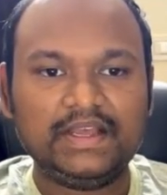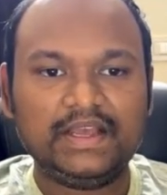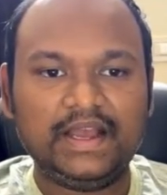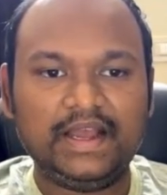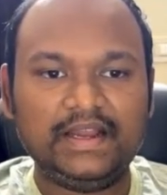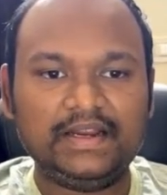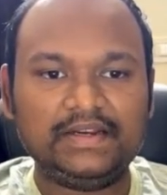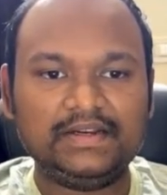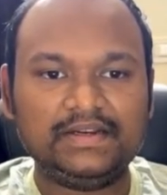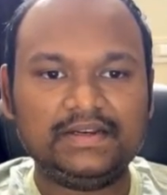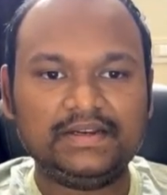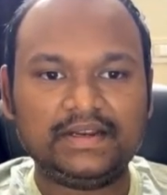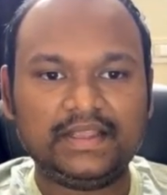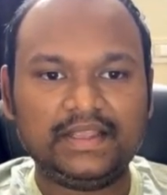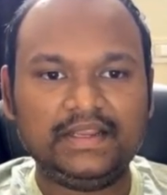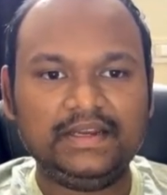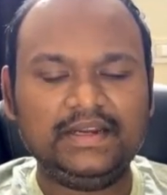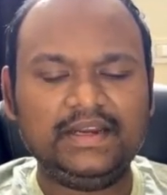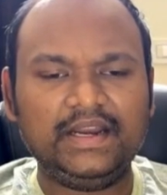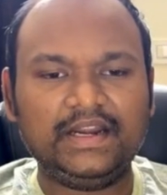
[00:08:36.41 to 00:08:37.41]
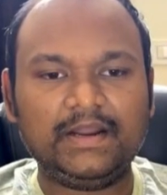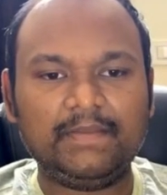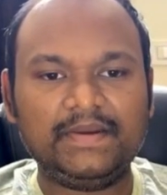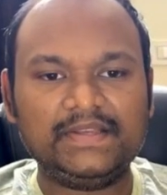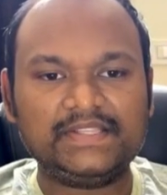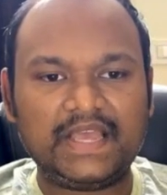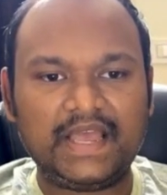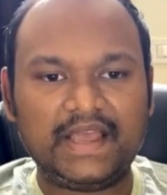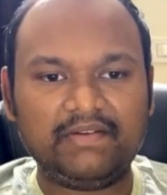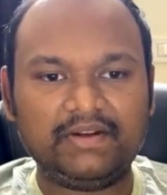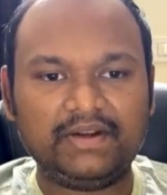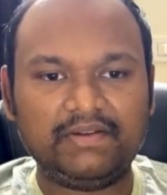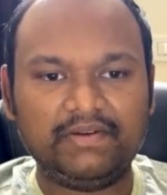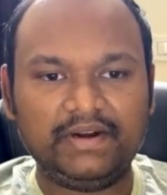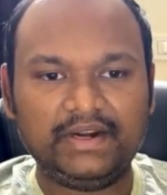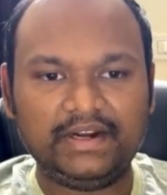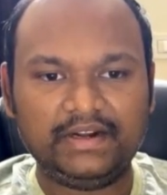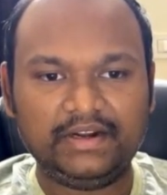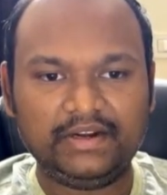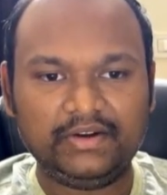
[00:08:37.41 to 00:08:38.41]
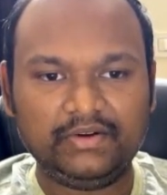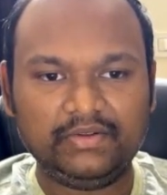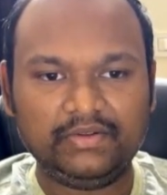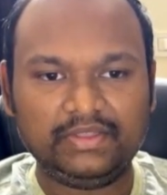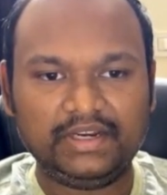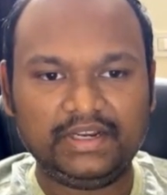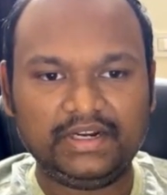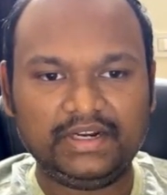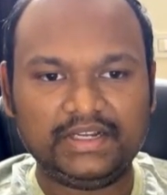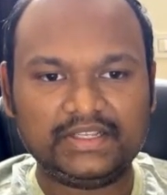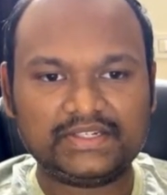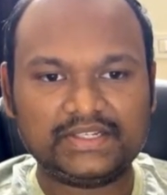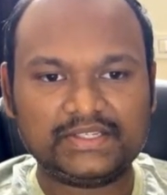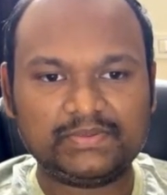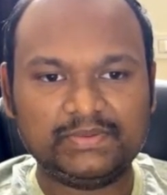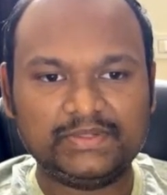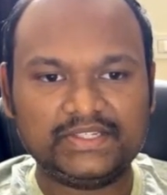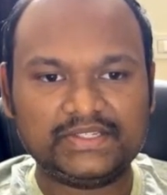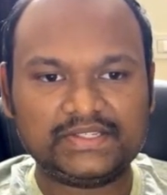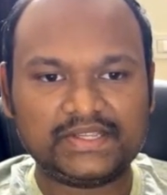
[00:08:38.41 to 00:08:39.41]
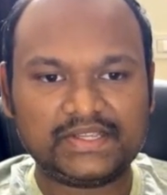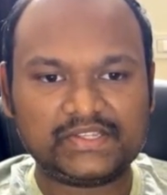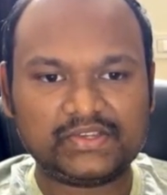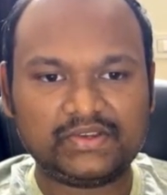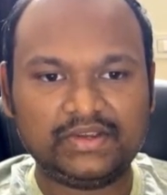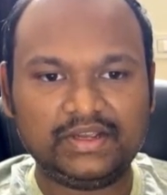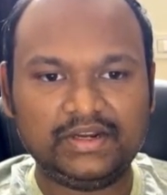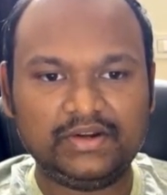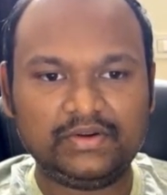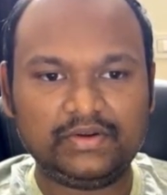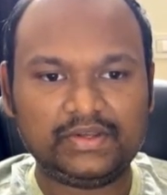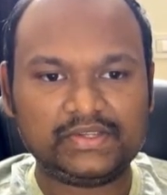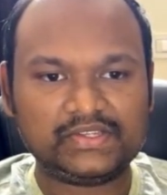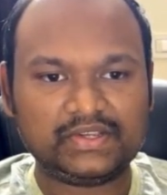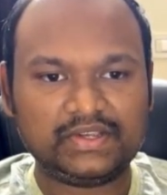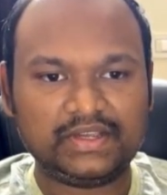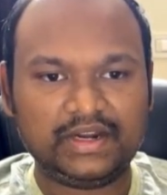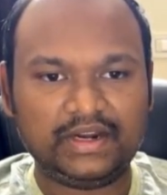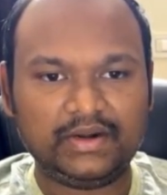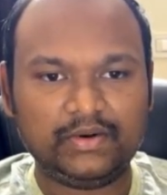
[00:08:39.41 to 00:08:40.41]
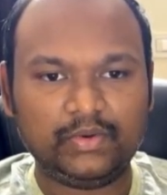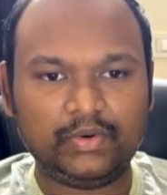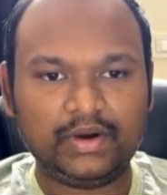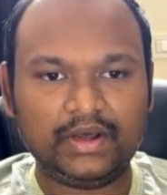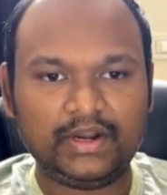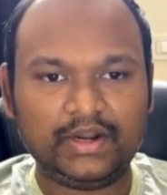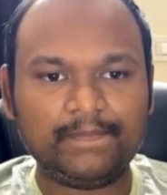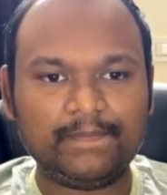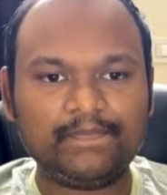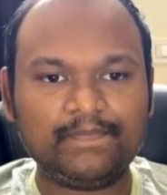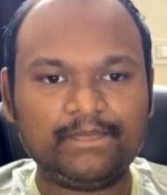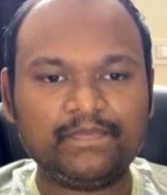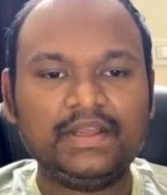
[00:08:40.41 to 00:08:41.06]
And in database I have divided it into 3 clusters, which is SQL, NoSQL, and ORM.